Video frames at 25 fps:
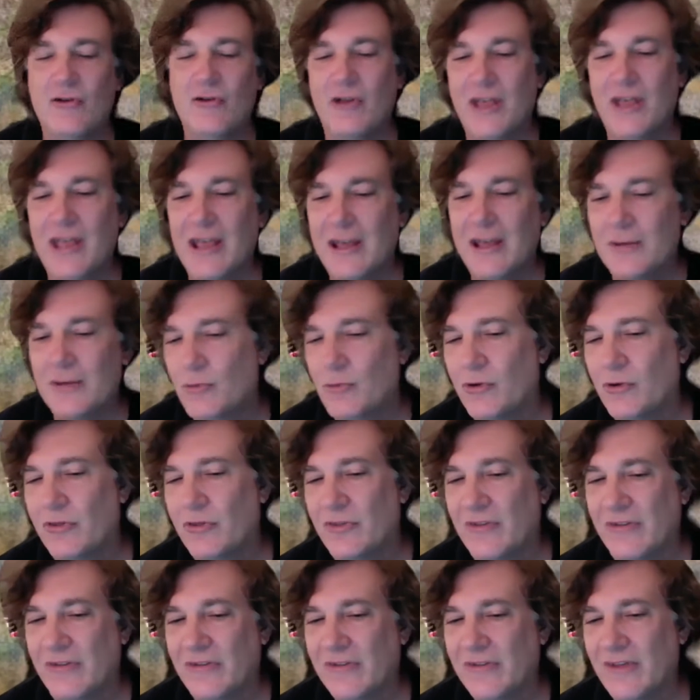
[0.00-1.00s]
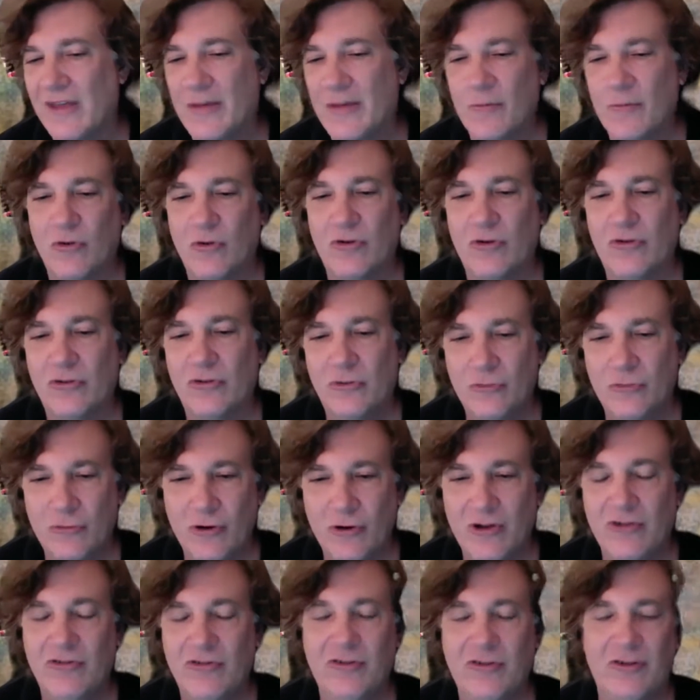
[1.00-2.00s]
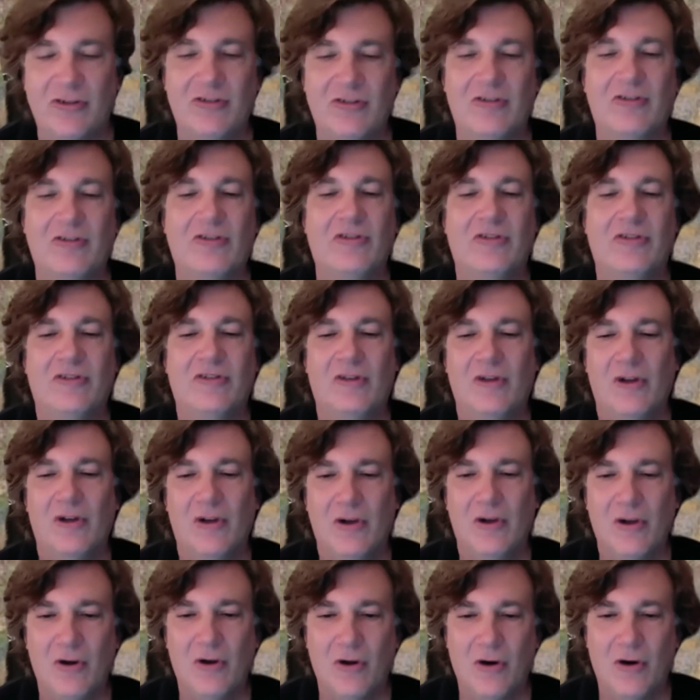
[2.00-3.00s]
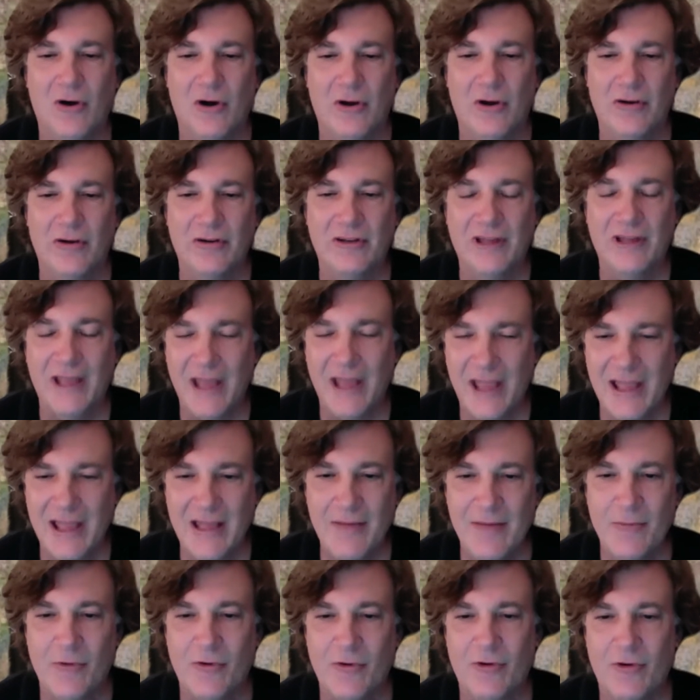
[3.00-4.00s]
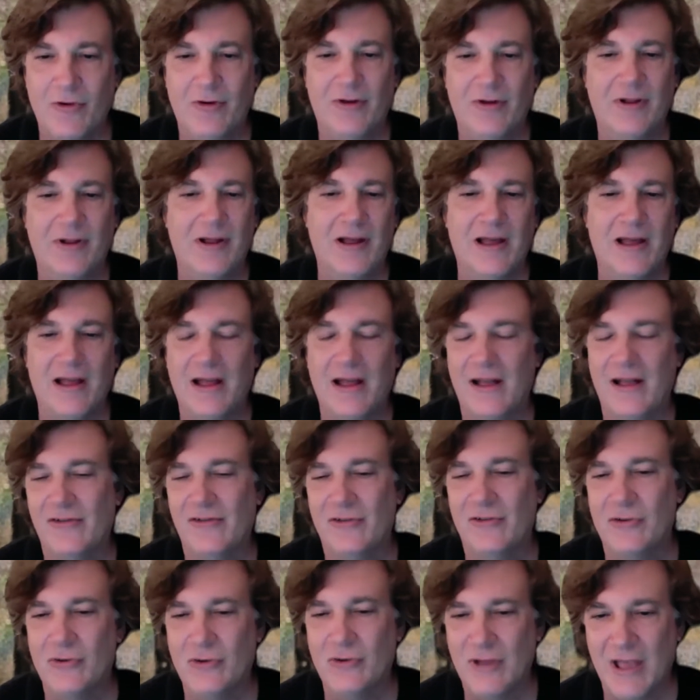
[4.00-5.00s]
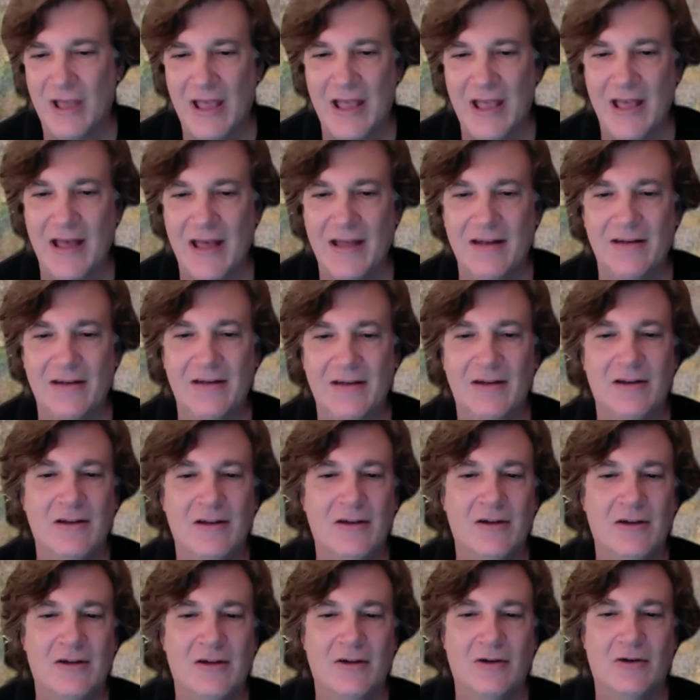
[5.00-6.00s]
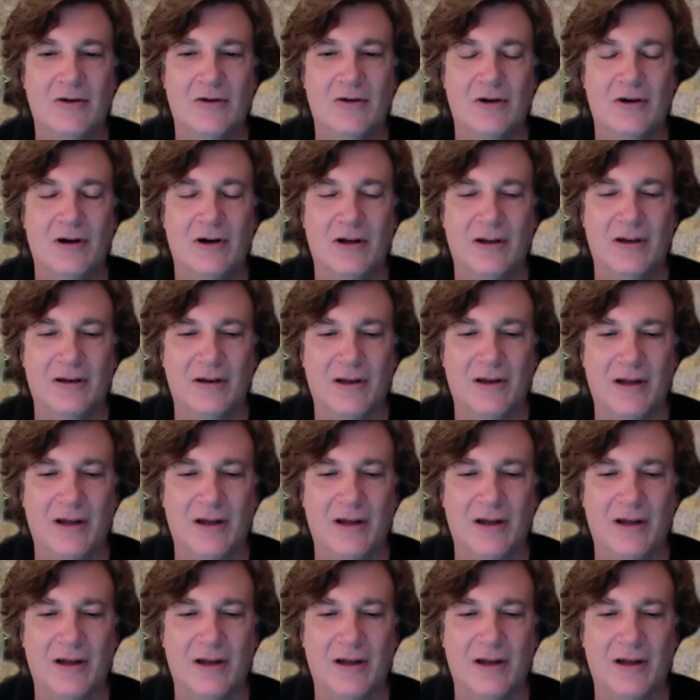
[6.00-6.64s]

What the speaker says: can't put the same restrictions on cable as you can on